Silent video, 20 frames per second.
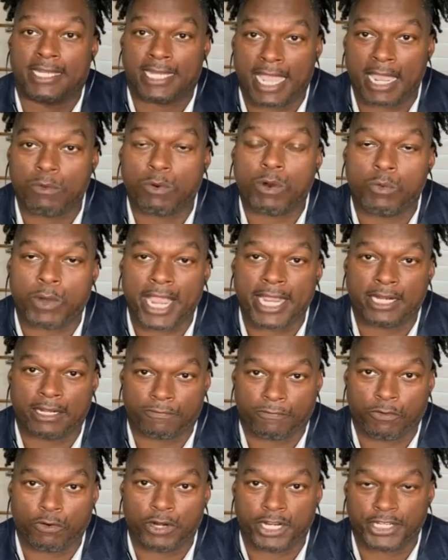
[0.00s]
and they were
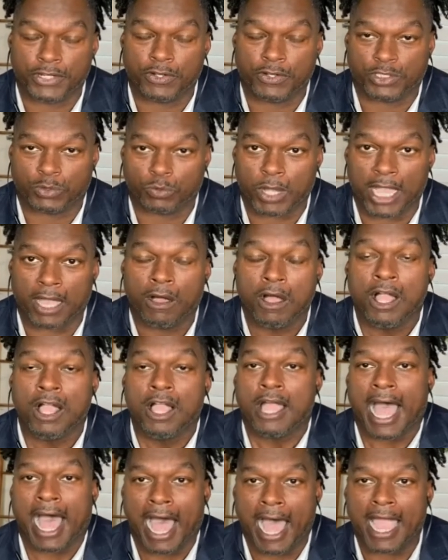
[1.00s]
waiting for you as well.
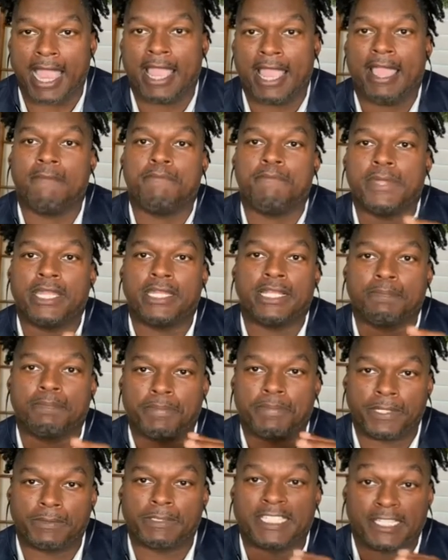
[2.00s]
I have been in
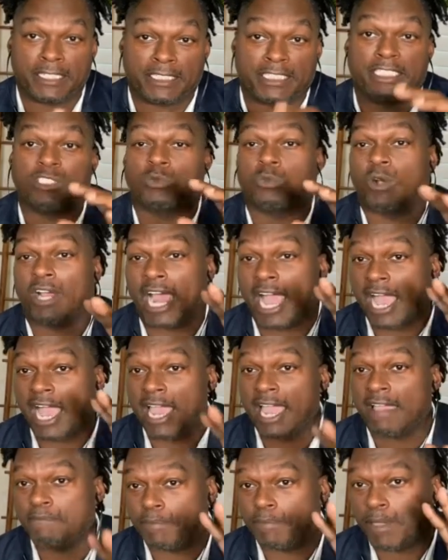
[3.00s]
positions where I
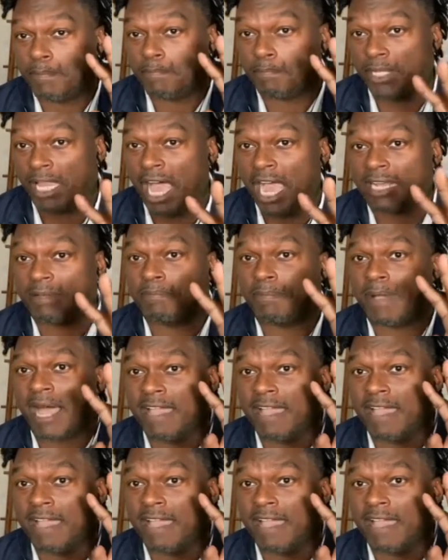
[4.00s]
have been blocked